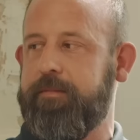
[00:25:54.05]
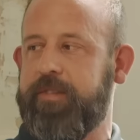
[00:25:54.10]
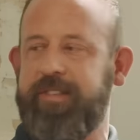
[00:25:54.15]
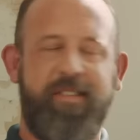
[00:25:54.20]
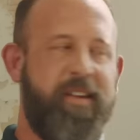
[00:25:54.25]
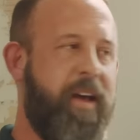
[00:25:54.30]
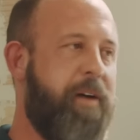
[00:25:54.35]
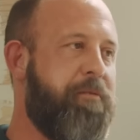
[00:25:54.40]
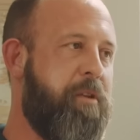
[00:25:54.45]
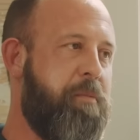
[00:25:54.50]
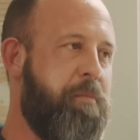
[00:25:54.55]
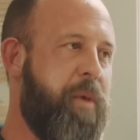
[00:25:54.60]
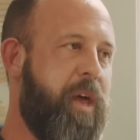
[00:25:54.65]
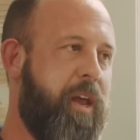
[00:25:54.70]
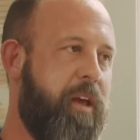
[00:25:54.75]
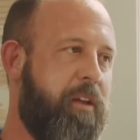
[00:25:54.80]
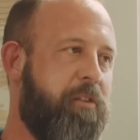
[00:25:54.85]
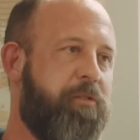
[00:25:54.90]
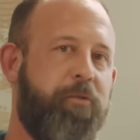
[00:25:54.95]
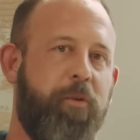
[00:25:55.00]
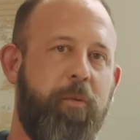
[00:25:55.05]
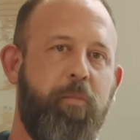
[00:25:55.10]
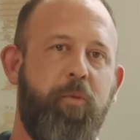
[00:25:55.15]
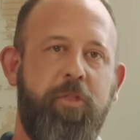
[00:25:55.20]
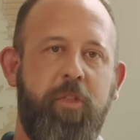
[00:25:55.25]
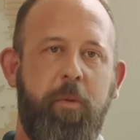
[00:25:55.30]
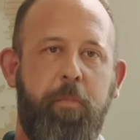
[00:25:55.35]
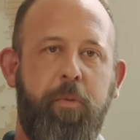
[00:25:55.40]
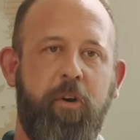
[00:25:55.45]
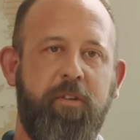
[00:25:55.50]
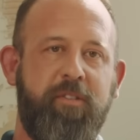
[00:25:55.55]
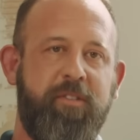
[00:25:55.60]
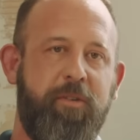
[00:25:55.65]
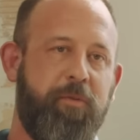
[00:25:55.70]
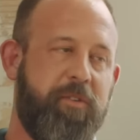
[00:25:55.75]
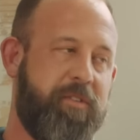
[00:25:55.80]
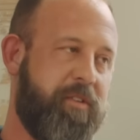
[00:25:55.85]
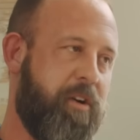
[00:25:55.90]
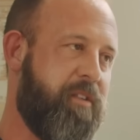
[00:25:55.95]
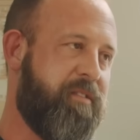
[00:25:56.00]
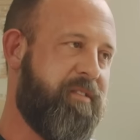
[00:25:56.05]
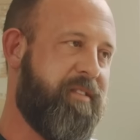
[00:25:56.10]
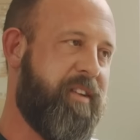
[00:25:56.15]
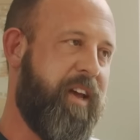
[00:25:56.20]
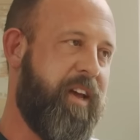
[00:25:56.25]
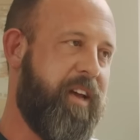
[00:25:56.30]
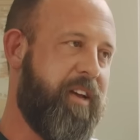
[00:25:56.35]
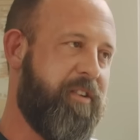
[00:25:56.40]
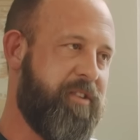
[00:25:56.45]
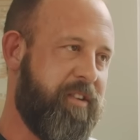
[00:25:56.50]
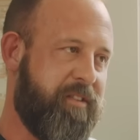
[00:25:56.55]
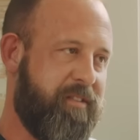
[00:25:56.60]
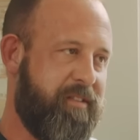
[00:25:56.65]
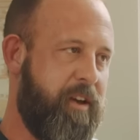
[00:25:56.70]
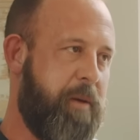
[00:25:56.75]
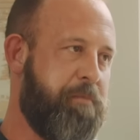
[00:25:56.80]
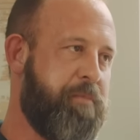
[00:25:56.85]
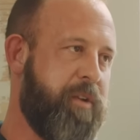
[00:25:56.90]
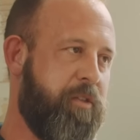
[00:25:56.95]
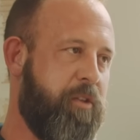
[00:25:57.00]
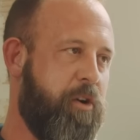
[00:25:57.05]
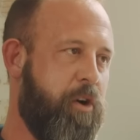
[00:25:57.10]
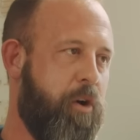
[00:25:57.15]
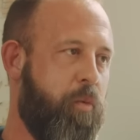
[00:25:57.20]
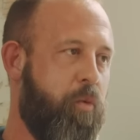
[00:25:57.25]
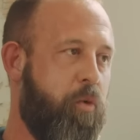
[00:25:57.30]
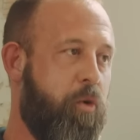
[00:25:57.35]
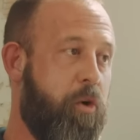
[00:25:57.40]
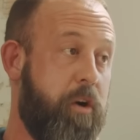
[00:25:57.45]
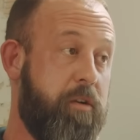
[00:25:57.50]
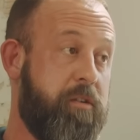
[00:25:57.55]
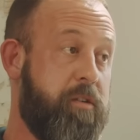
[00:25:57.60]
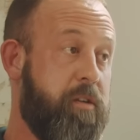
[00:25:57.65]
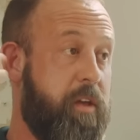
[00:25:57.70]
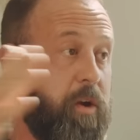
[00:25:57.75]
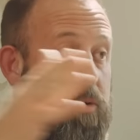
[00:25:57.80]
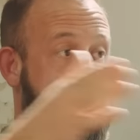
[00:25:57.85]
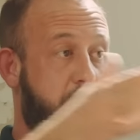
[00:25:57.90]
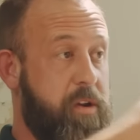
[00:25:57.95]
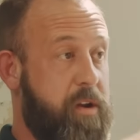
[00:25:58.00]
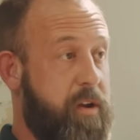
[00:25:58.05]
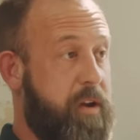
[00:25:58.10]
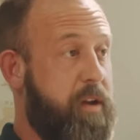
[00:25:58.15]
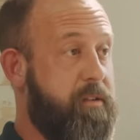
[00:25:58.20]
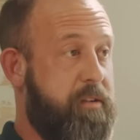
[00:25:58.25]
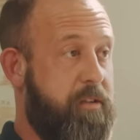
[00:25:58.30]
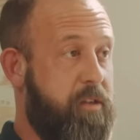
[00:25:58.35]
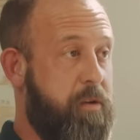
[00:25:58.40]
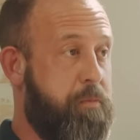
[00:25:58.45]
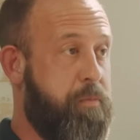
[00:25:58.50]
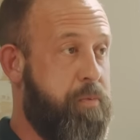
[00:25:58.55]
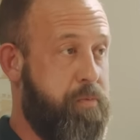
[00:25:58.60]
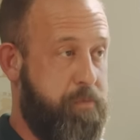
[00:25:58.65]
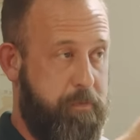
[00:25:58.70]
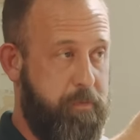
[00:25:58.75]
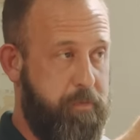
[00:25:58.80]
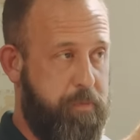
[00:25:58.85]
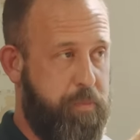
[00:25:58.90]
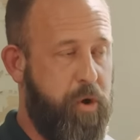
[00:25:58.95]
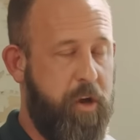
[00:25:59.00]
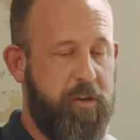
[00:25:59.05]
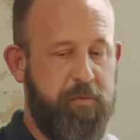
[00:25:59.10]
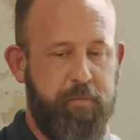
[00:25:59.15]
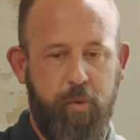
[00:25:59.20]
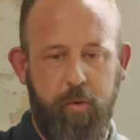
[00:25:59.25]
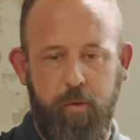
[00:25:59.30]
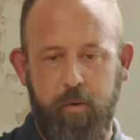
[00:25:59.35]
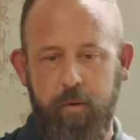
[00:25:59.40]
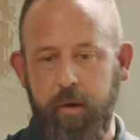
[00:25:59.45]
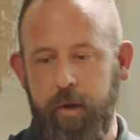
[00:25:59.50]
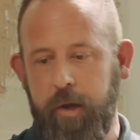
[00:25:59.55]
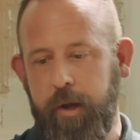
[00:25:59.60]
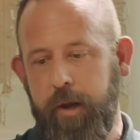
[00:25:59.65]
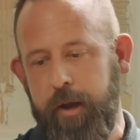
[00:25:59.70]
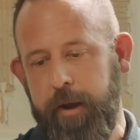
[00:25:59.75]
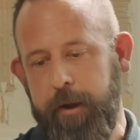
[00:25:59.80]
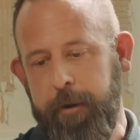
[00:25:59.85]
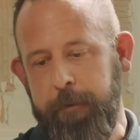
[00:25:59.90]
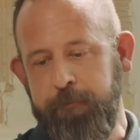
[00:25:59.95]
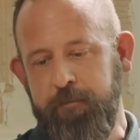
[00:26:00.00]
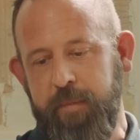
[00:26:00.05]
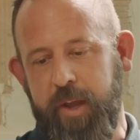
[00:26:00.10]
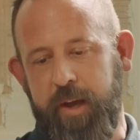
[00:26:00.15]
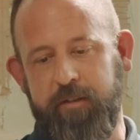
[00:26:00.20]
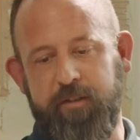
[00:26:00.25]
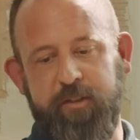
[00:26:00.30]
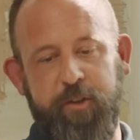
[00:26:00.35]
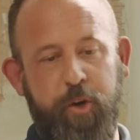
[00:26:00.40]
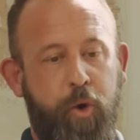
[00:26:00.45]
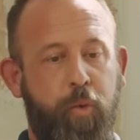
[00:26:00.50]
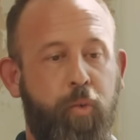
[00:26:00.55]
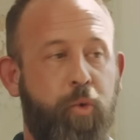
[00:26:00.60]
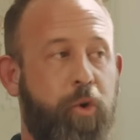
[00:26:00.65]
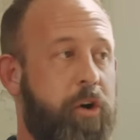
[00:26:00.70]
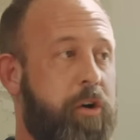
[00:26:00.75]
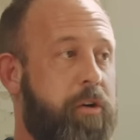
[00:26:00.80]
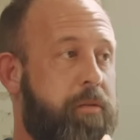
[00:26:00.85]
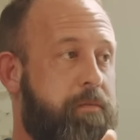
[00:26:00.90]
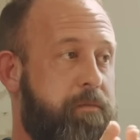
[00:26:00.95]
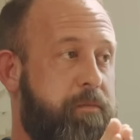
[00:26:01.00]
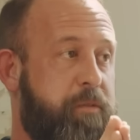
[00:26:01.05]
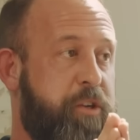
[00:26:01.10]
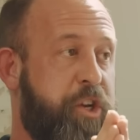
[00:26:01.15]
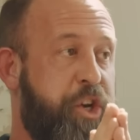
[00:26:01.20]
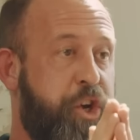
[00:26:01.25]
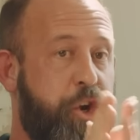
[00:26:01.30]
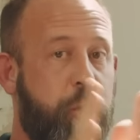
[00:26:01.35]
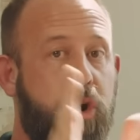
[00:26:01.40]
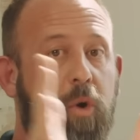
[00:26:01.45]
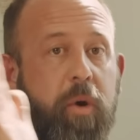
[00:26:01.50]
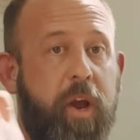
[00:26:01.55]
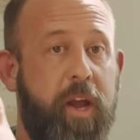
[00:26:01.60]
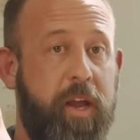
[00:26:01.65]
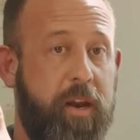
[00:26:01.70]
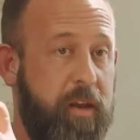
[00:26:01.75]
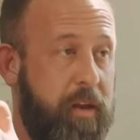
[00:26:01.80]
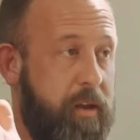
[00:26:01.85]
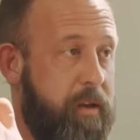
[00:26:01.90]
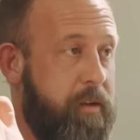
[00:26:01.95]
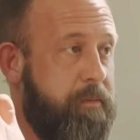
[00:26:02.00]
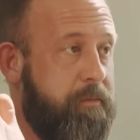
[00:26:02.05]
7 minutes from when the person was on stage accepting their award, so they were going to get to the press pool. And so we're curating,